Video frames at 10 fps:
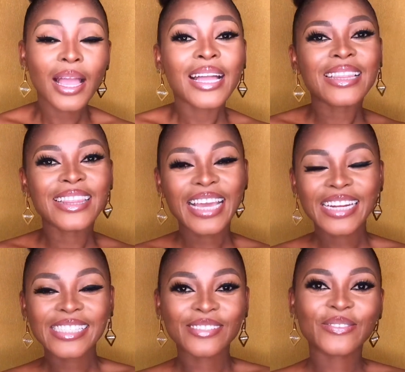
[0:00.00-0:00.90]
that
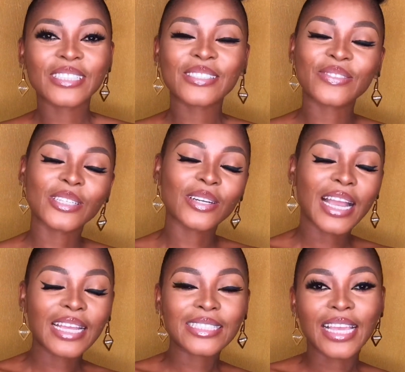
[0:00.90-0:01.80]
is it for this video,
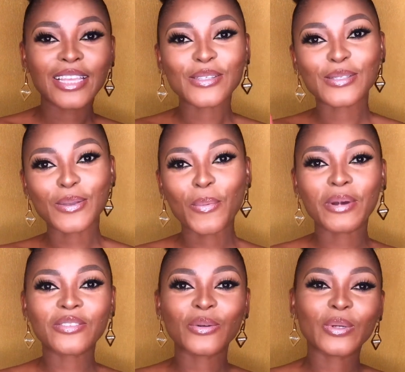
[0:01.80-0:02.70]
guys. Thank you so
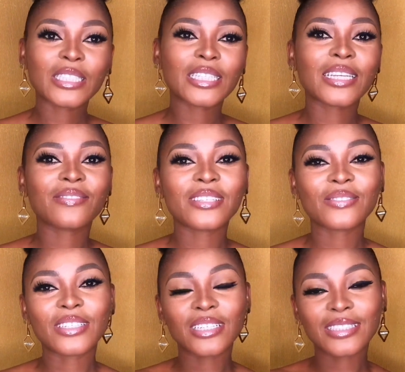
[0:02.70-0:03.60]
much for watching. Give this
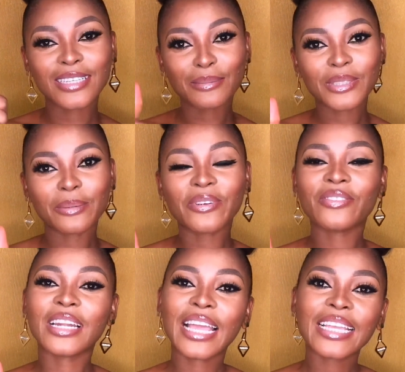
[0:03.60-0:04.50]
video a thumbs up if
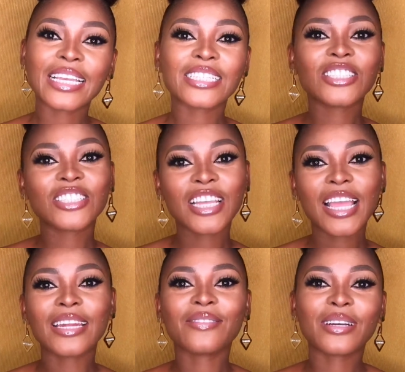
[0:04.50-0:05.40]
you like it,
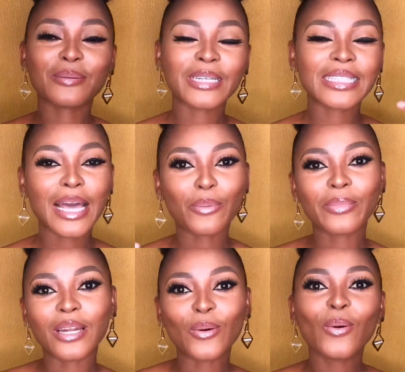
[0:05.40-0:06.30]
share, leave a comment down
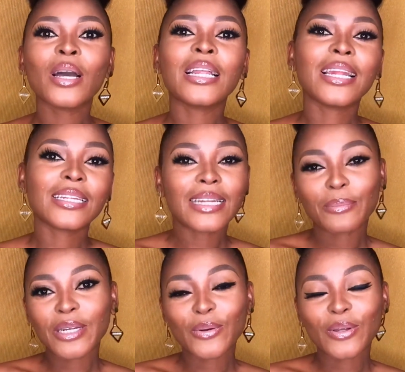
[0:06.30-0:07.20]
below,
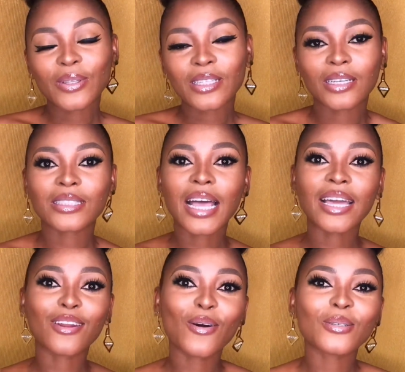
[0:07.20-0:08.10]
let me know your thoughts,
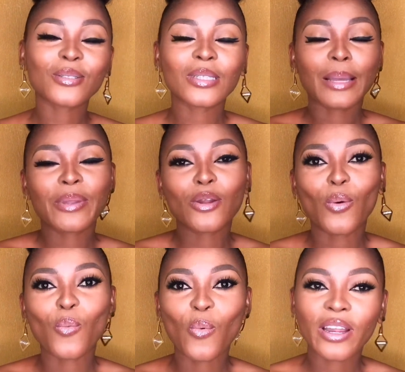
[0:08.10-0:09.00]
and also let me
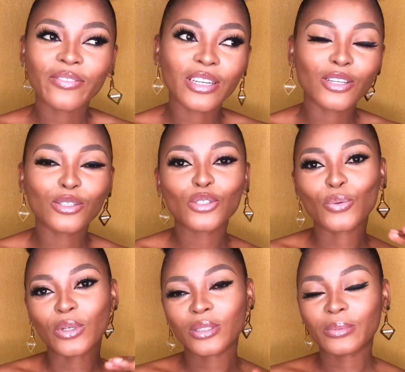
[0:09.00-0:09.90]
know what videos you
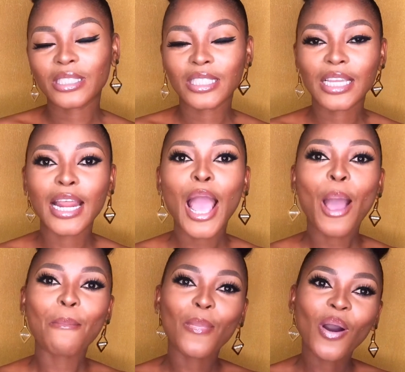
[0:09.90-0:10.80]
want to be seeing
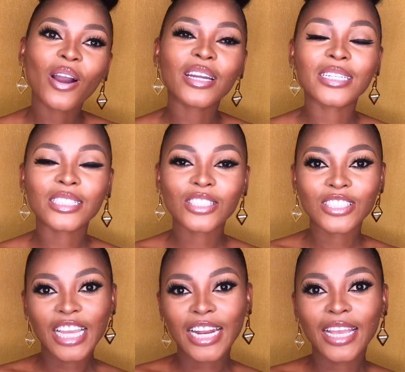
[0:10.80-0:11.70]
more on this
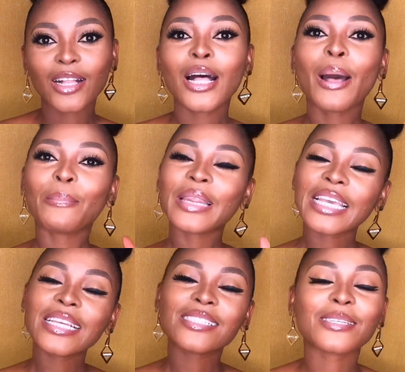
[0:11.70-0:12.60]
channel.
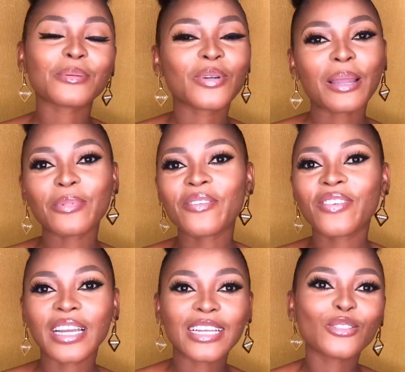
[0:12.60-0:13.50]
Please subscribe, don't
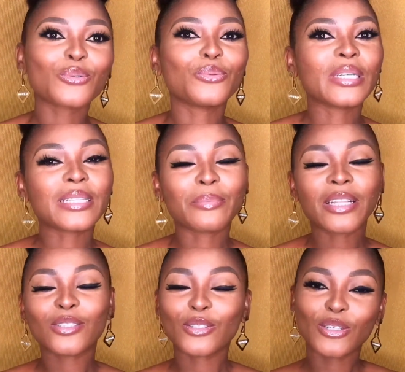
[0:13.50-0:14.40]
forget to ring the
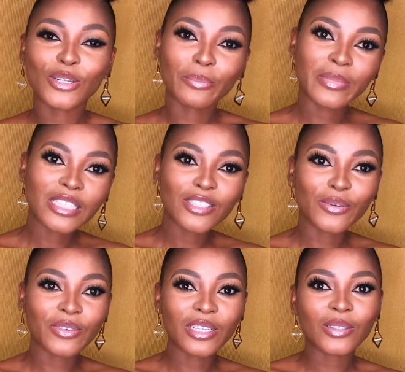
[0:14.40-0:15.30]
bell so you don't miss
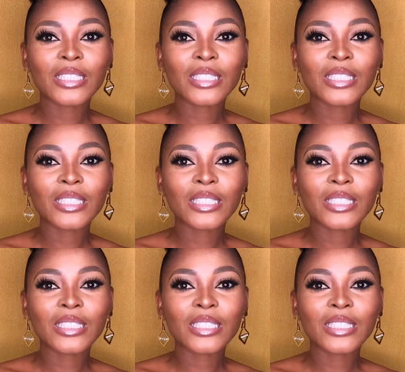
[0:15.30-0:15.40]
new videos.